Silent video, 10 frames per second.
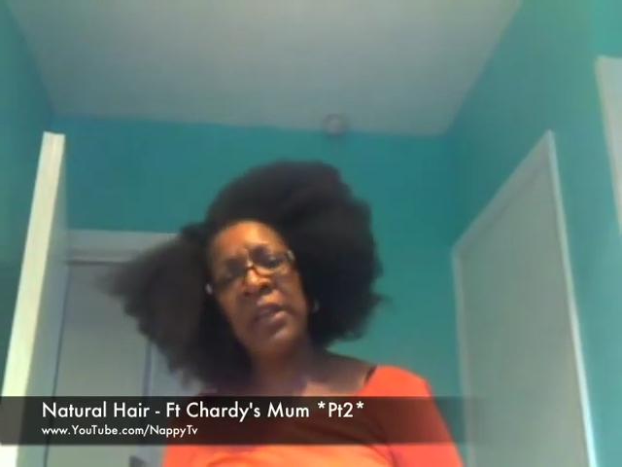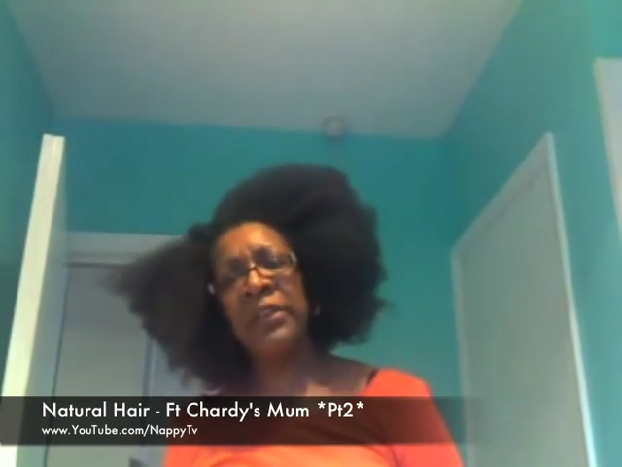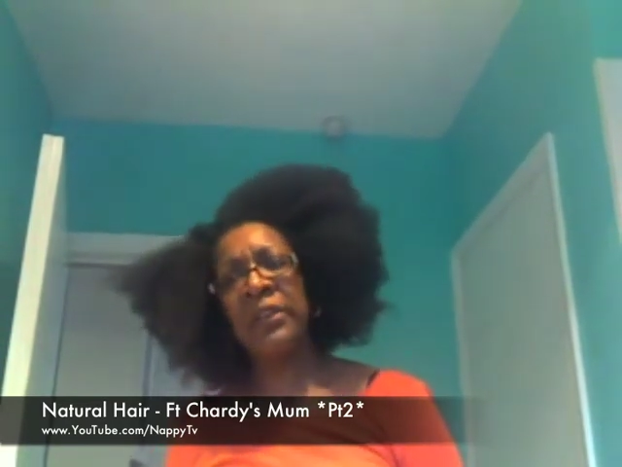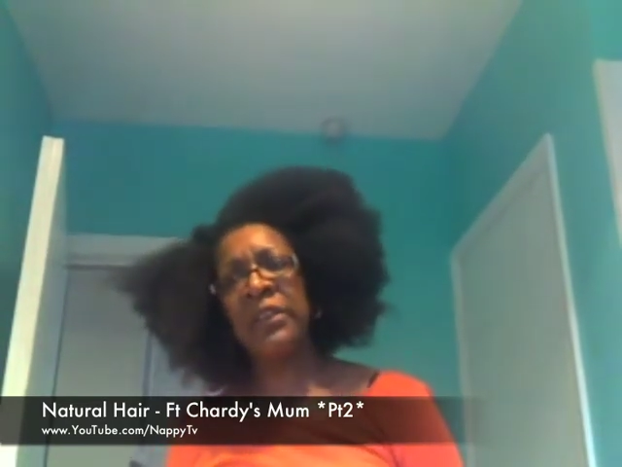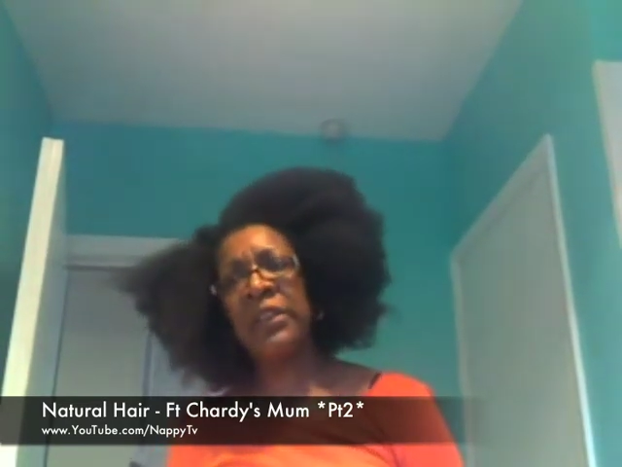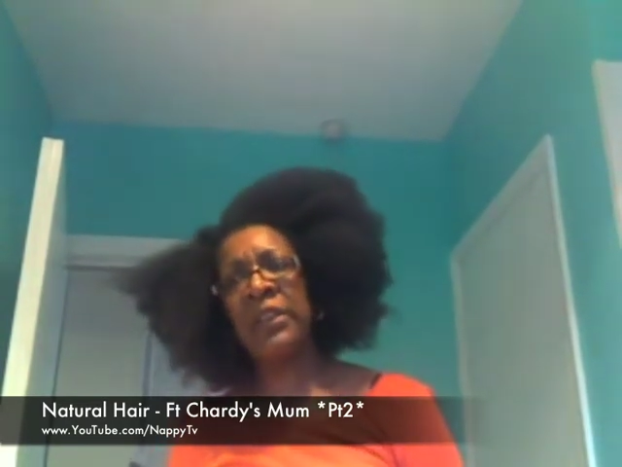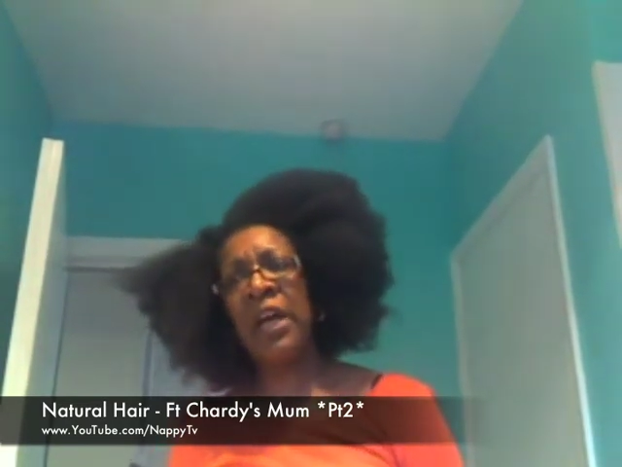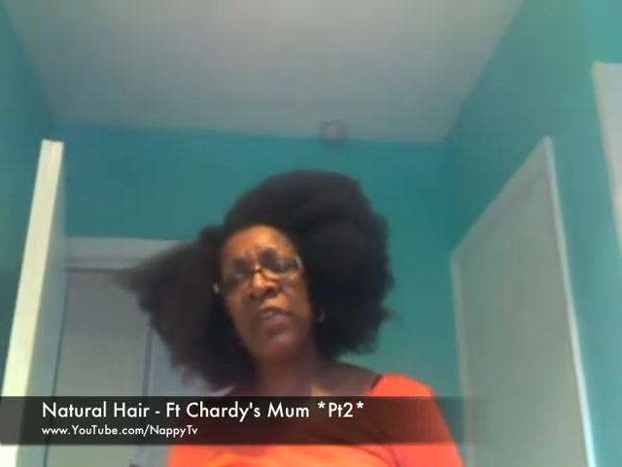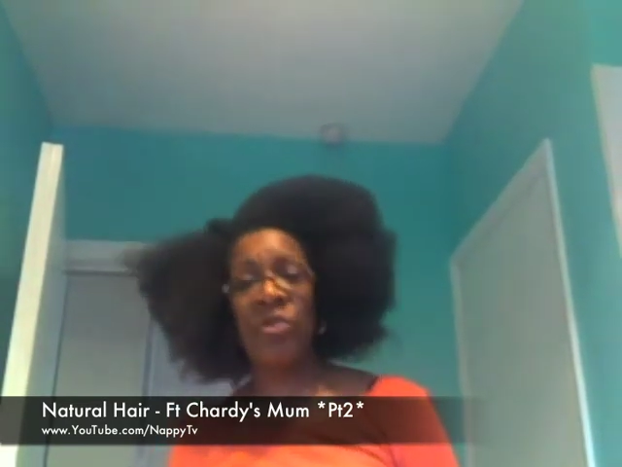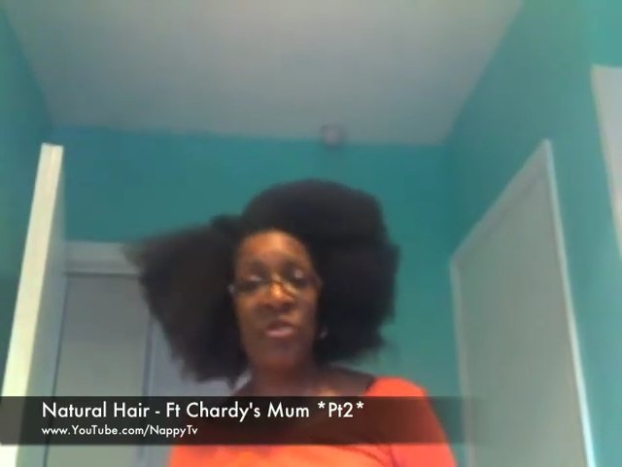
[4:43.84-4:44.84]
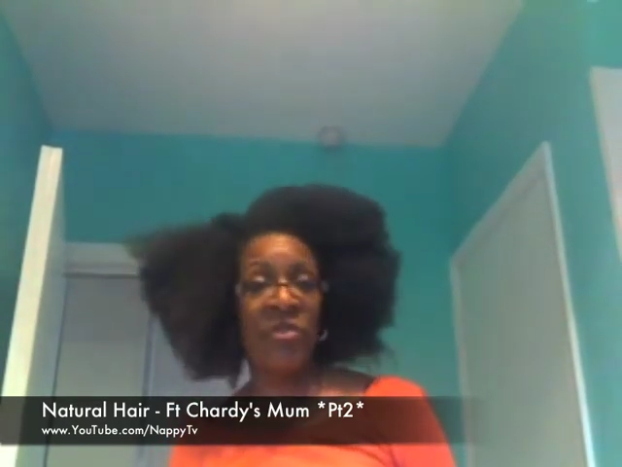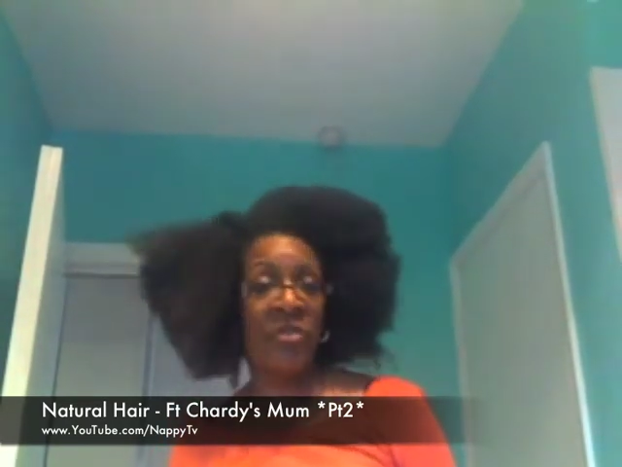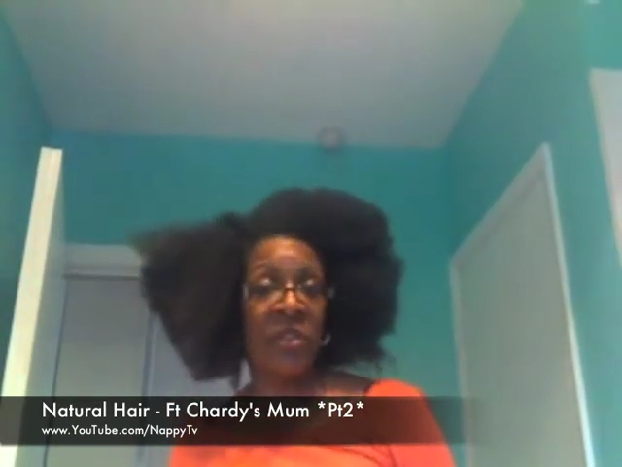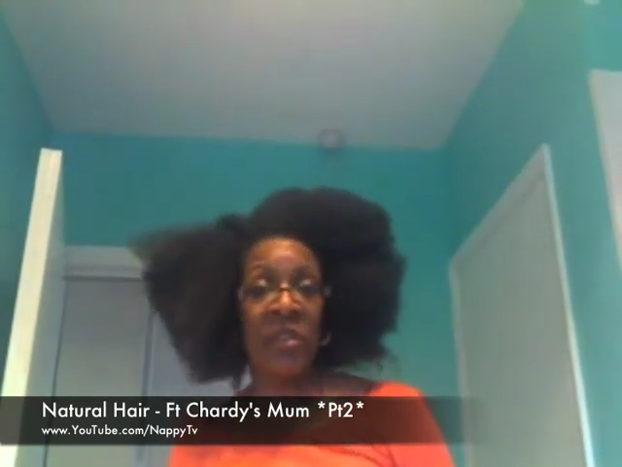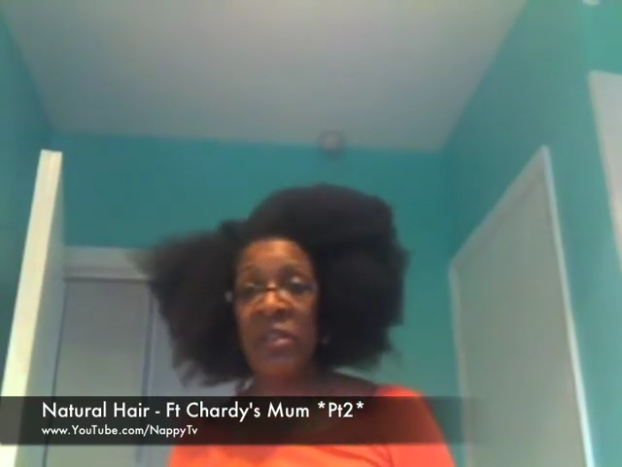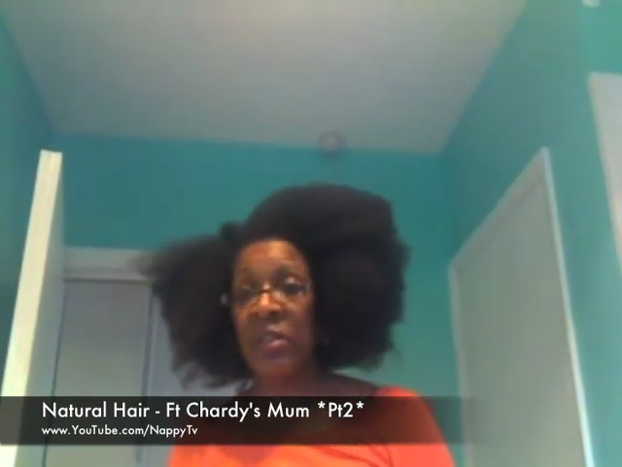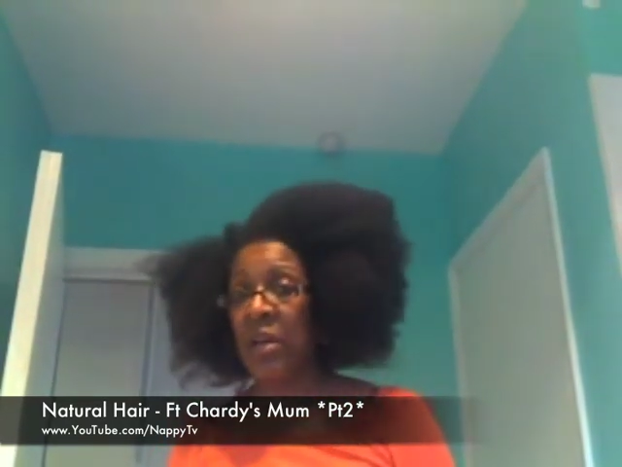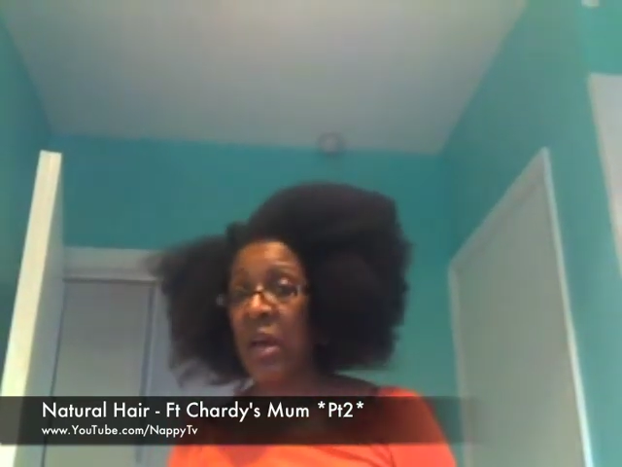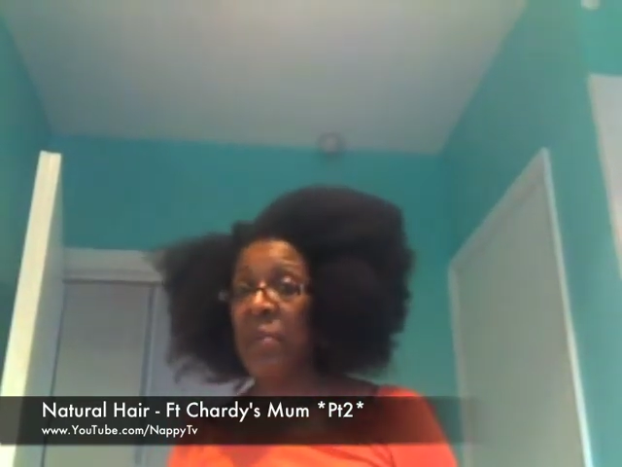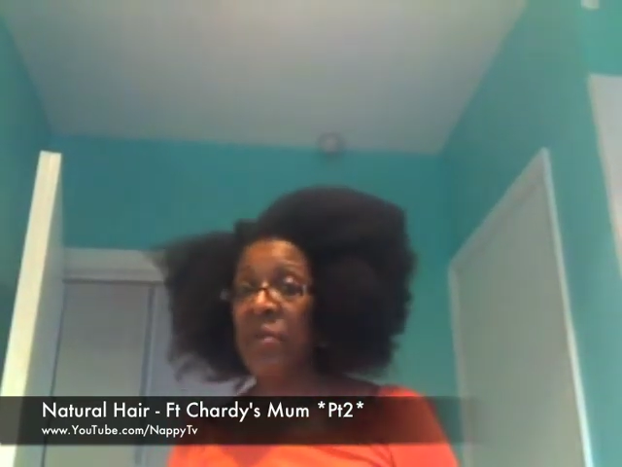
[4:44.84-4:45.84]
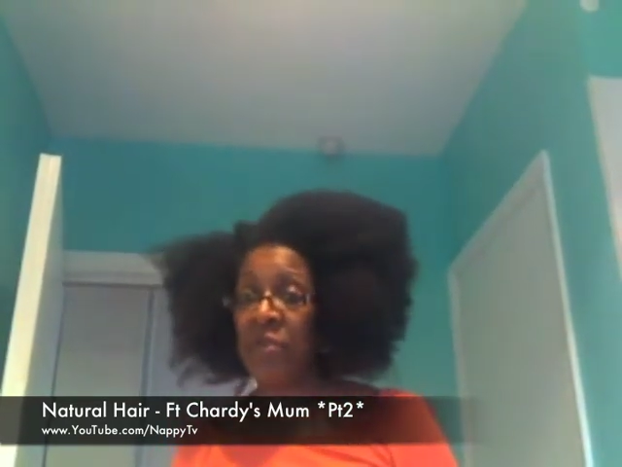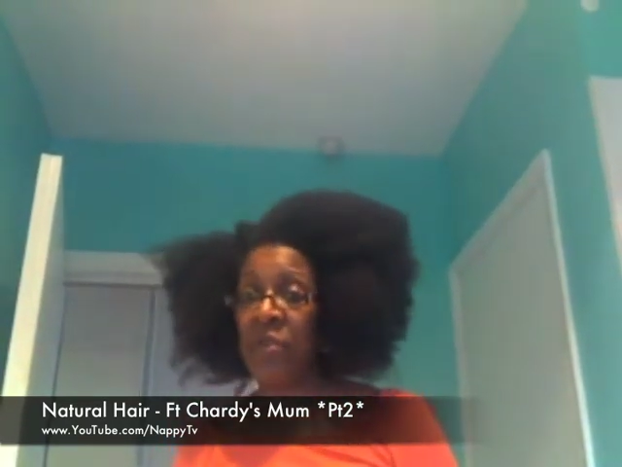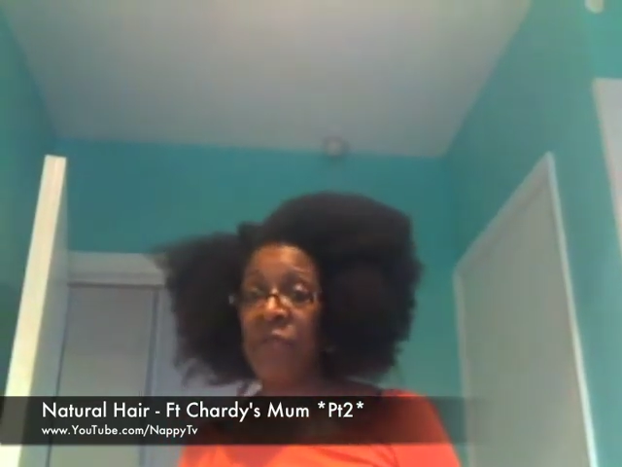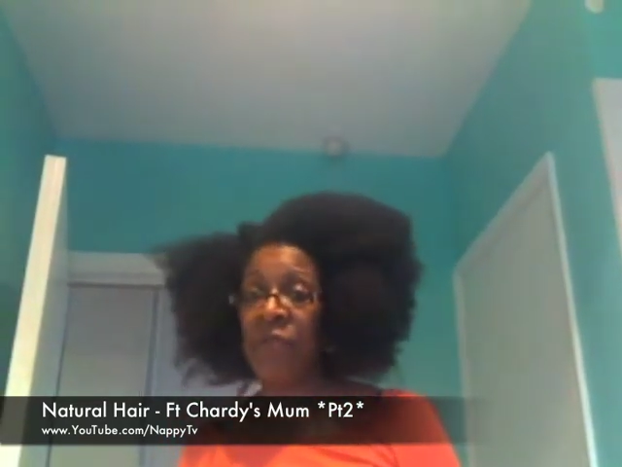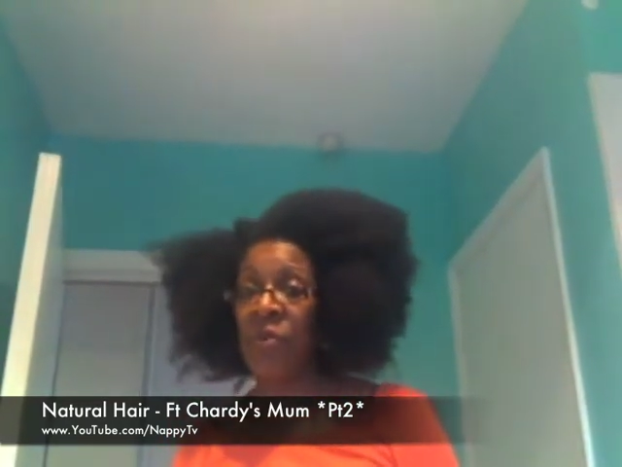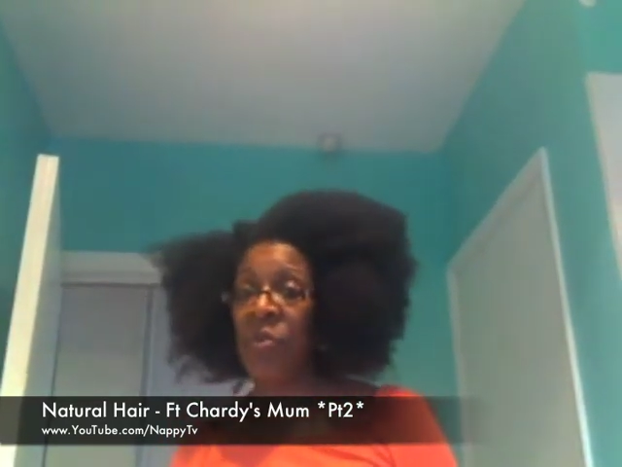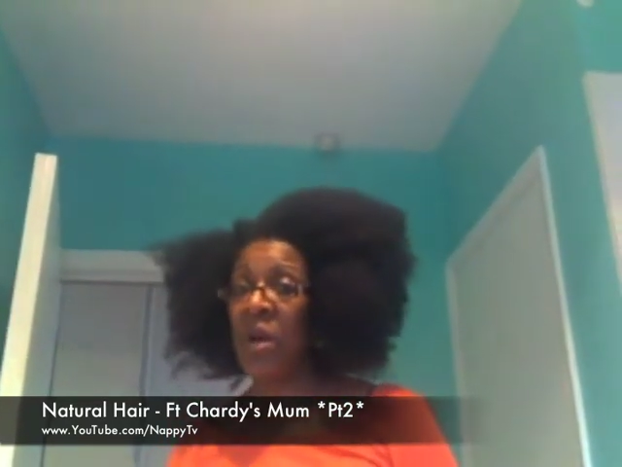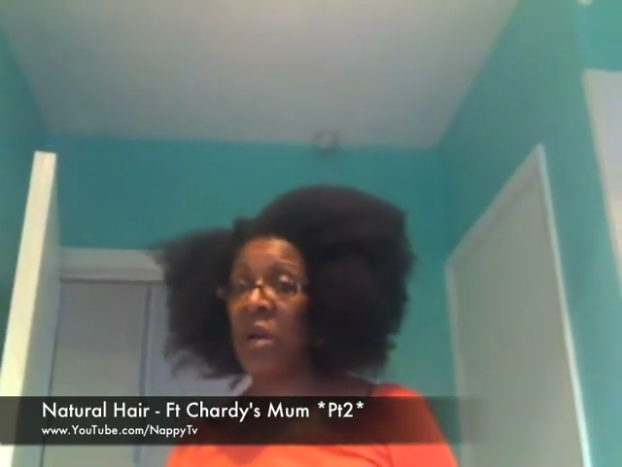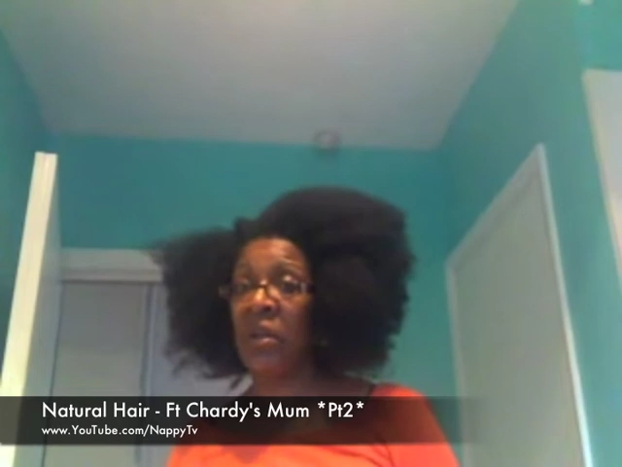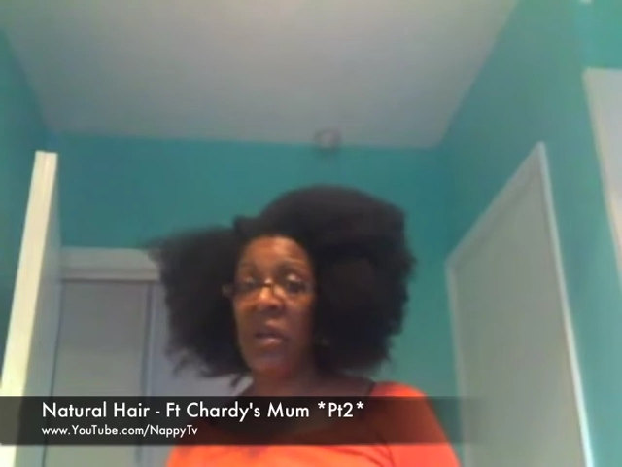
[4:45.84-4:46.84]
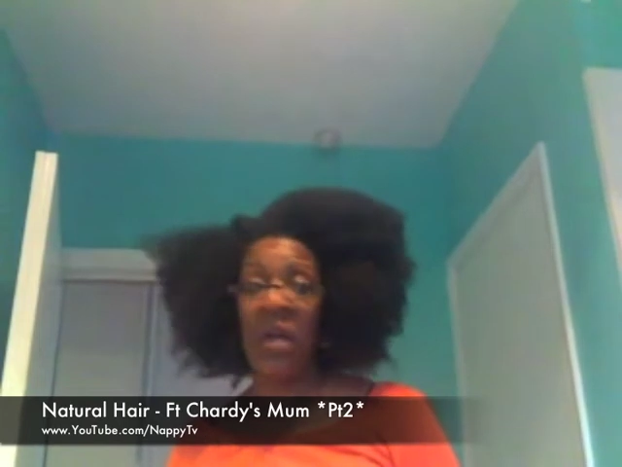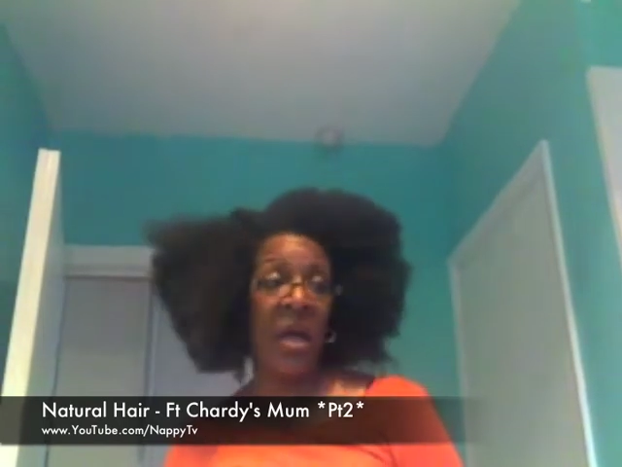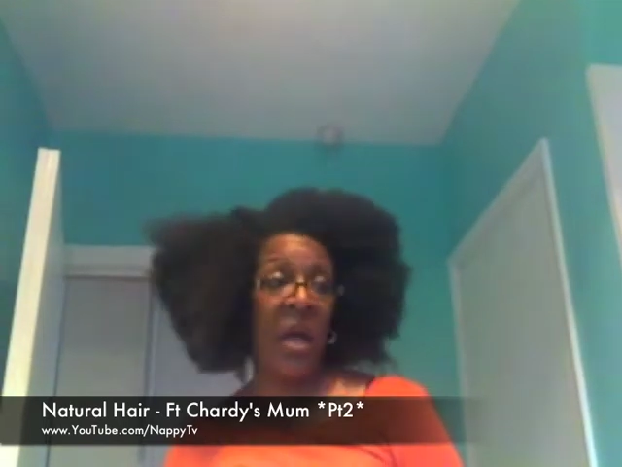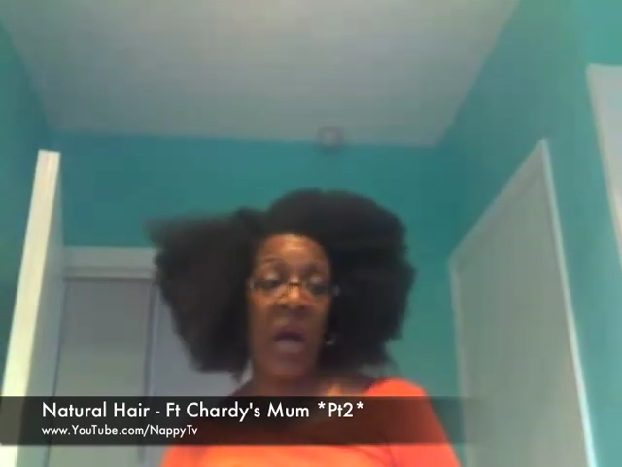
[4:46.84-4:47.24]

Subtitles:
And as you can see, I've been doing it for a while.